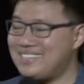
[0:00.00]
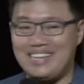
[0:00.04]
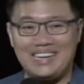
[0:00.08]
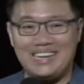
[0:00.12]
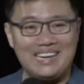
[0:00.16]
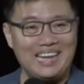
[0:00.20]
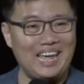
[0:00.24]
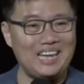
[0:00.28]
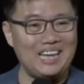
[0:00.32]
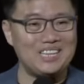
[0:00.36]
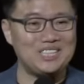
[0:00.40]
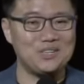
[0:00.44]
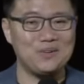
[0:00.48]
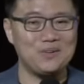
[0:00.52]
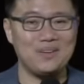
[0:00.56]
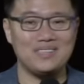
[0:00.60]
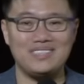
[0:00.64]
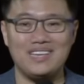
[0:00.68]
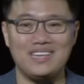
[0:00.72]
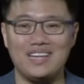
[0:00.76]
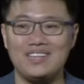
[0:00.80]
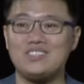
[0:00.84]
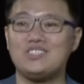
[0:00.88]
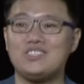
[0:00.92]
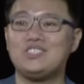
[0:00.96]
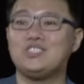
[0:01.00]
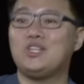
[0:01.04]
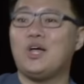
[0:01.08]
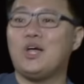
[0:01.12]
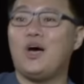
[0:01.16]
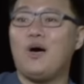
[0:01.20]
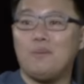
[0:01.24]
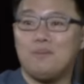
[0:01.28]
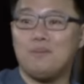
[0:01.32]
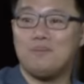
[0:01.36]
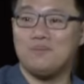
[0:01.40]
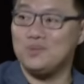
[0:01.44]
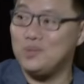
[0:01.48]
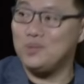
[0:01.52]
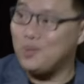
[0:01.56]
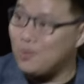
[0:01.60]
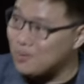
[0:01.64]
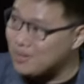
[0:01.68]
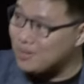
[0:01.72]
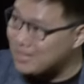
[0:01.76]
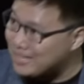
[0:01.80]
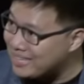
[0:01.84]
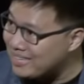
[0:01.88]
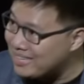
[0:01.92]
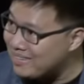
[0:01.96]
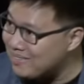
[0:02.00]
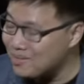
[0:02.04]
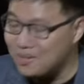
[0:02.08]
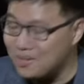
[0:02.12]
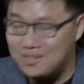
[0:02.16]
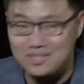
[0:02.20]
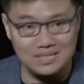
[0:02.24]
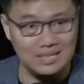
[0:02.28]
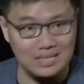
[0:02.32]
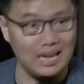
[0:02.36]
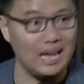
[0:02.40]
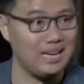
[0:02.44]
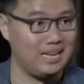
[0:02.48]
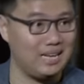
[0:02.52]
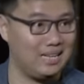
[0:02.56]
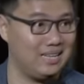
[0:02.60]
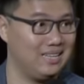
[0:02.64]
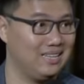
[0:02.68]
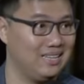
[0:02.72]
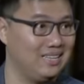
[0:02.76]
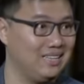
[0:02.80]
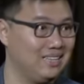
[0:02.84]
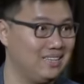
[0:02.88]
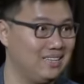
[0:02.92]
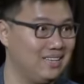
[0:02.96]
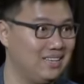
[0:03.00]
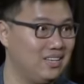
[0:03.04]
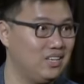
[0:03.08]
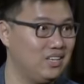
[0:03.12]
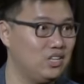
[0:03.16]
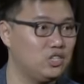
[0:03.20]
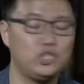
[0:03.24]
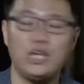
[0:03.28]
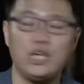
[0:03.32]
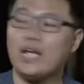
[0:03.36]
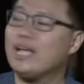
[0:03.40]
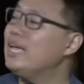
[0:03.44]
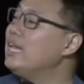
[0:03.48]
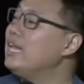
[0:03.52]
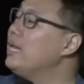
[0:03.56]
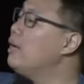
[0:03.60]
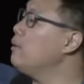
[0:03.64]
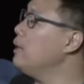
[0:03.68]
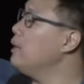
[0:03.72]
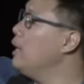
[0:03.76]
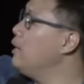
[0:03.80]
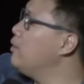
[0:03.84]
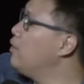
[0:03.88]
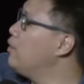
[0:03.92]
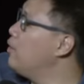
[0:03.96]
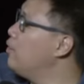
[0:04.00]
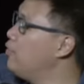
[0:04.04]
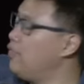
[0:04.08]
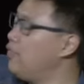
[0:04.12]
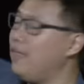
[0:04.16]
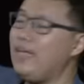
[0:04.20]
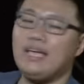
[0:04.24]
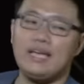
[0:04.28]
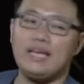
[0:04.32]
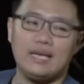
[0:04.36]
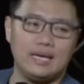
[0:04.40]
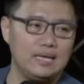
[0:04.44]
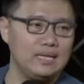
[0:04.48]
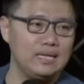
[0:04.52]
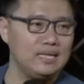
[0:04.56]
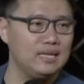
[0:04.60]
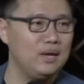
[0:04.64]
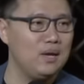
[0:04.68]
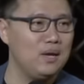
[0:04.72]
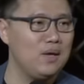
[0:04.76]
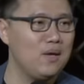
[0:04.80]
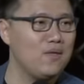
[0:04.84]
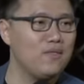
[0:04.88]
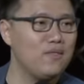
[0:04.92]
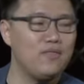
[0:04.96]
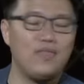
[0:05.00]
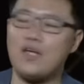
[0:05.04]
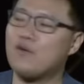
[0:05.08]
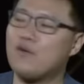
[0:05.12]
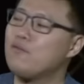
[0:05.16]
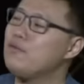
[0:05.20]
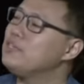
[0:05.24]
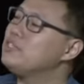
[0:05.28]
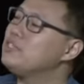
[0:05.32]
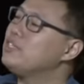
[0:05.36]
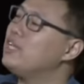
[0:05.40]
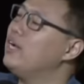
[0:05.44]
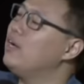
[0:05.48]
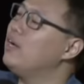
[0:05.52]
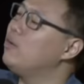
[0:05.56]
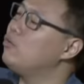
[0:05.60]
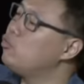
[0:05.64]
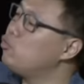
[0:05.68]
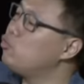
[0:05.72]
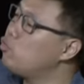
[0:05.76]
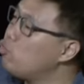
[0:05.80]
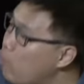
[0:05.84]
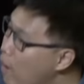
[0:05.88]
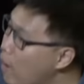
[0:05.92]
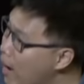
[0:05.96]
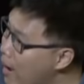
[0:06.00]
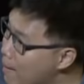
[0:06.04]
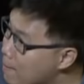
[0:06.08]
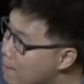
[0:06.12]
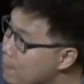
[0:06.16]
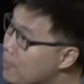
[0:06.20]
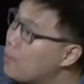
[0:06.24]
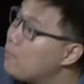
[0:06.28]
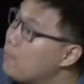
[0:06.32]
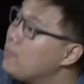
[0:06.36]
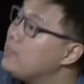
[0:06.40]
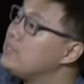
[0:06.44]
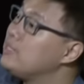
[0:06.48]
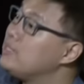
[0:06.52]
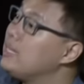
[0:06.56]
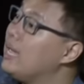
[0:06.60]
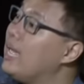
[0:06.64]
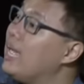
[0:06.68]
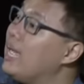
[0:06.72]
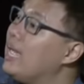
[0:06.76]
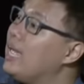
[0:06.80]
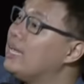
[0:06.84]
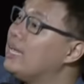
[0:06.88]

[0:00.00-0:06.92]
an angel and said, stop, don't kill your son. Check it out. In the thicket, there is a ram, there is a